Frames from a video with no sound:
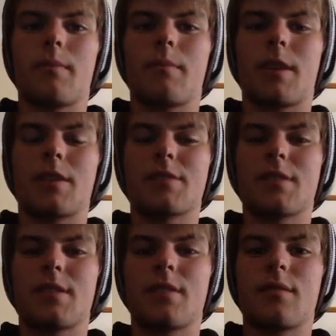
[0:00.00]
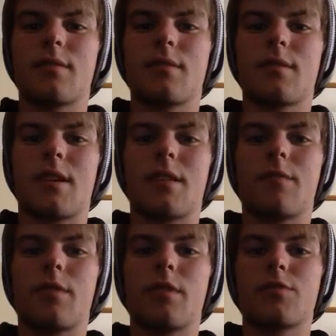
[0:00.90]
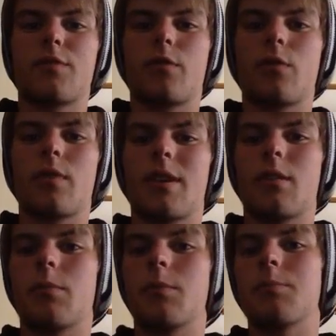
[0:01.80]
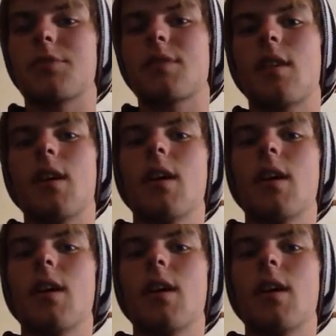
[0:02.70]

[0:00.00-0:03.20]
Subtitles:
magazine adverts for albums,